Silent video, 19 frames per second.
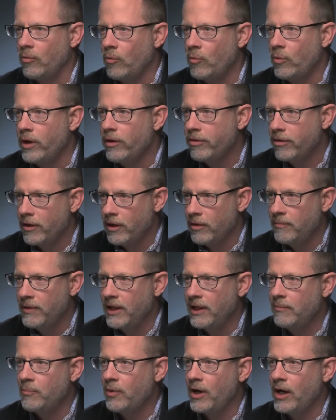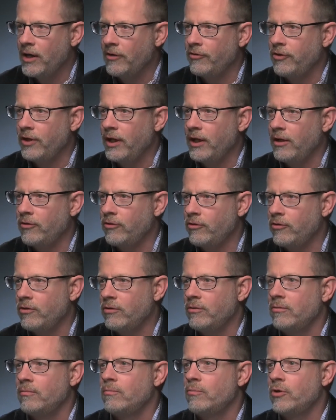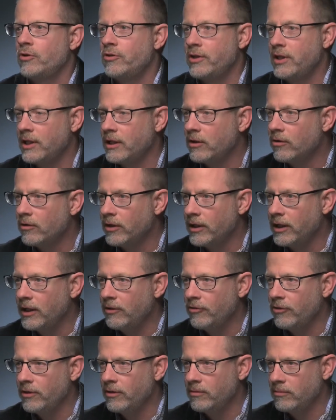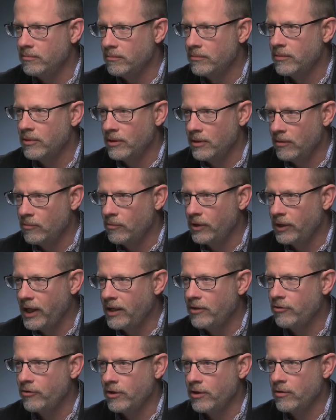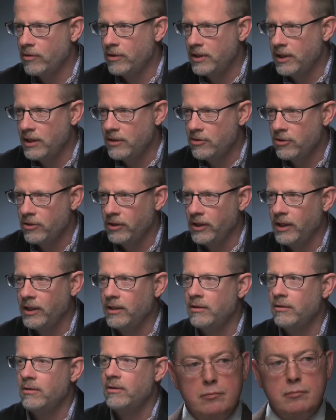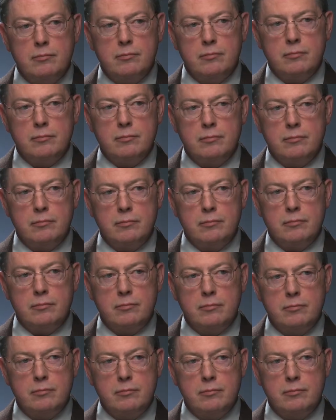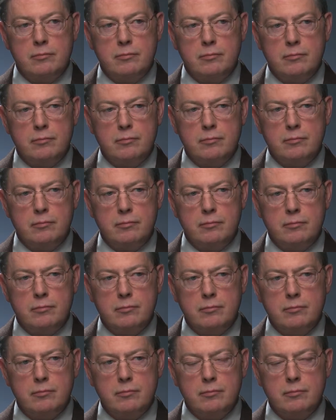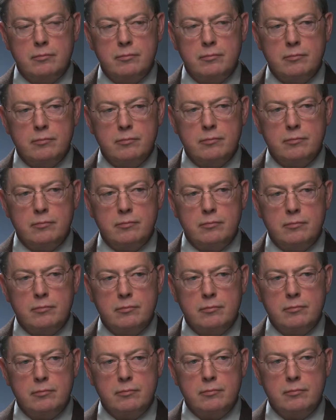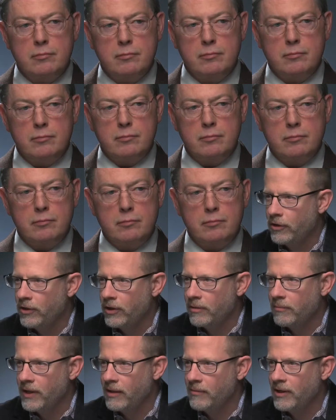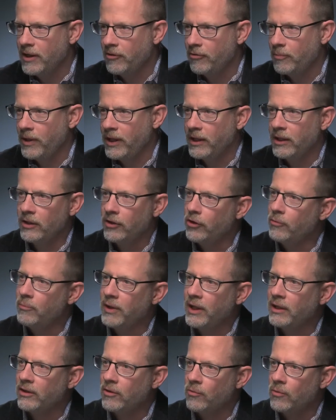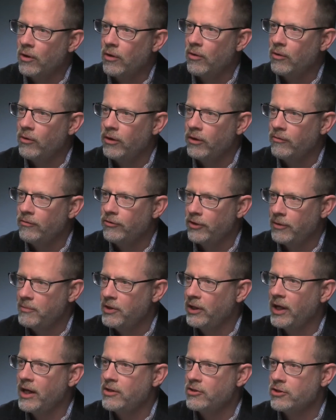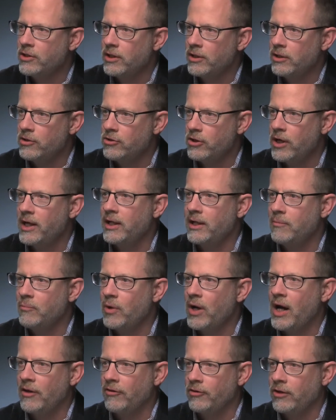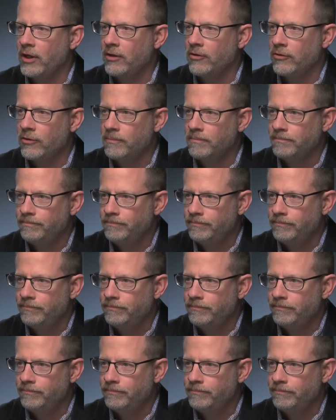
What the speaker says: with the committee process, particularly as it relates to credentialing, and one of your passions is simulation. So if you could maybe explain a little bit the role of simulation in the training process.